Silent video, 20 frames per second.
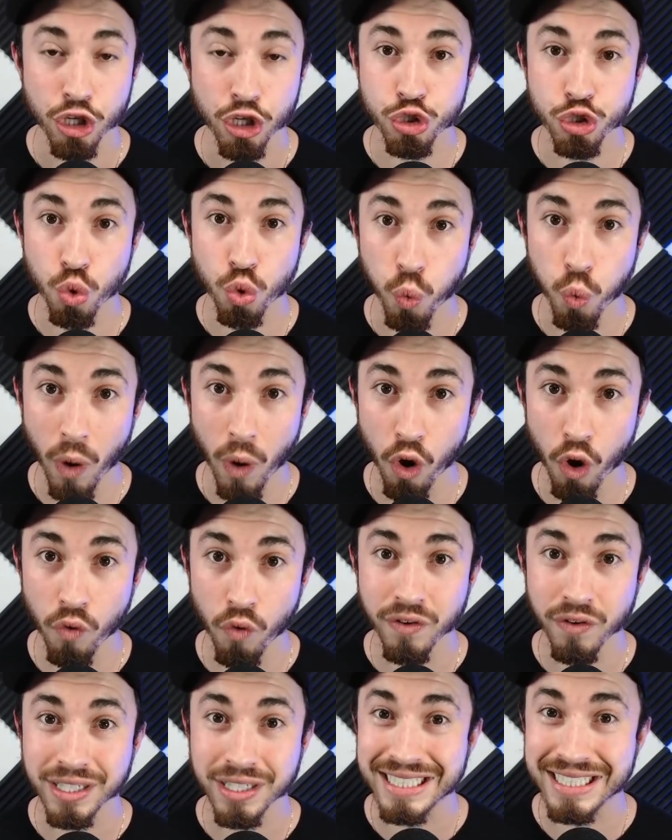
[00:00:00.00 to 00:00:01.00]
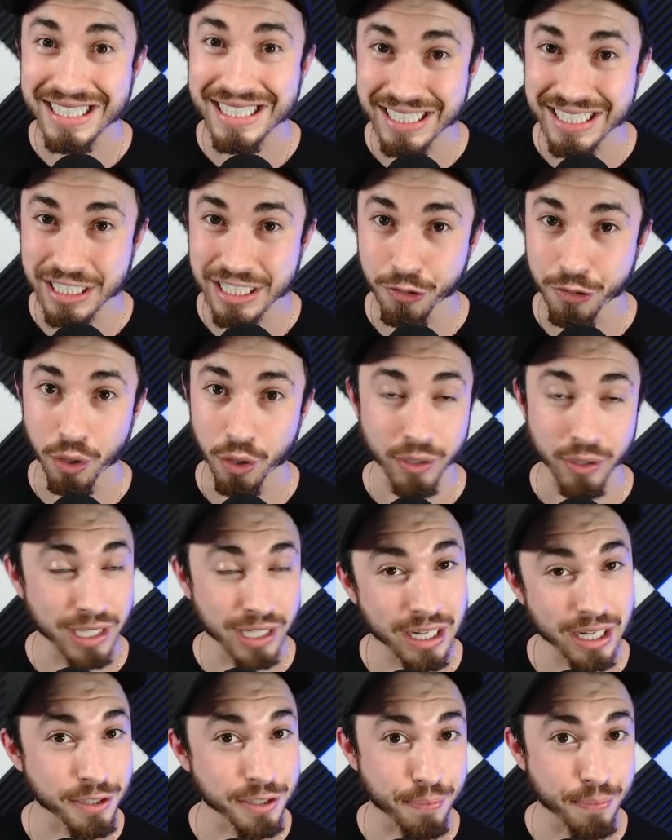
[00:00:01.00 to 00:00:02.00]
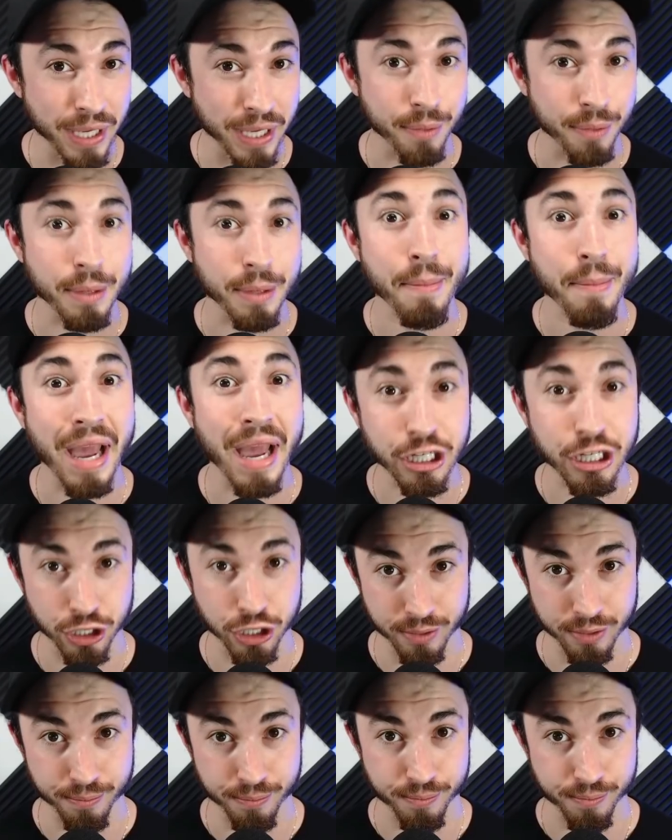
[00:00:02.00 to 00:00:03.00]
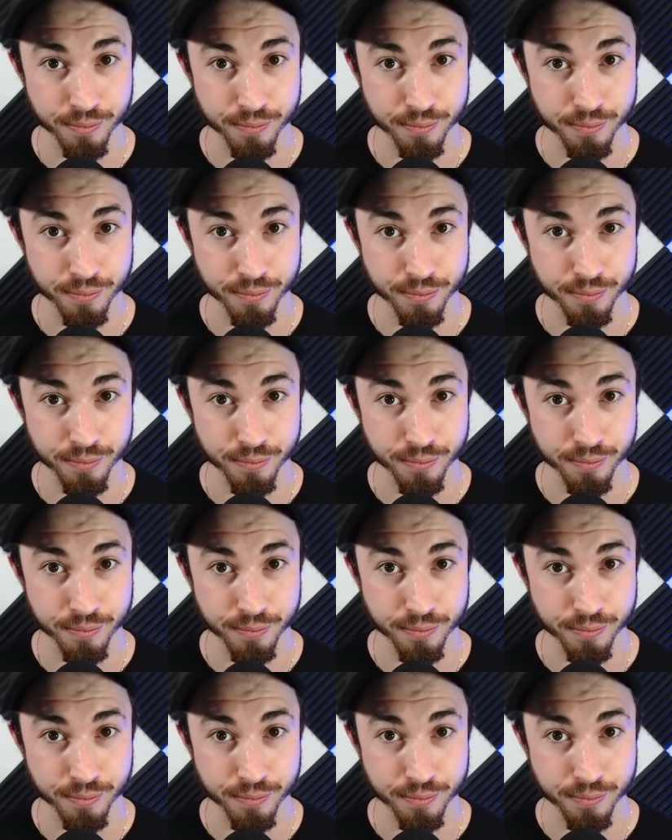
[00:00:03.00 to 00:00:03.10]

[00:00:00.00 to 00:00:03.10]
12 to 0. He didn't just beat him, he majored him.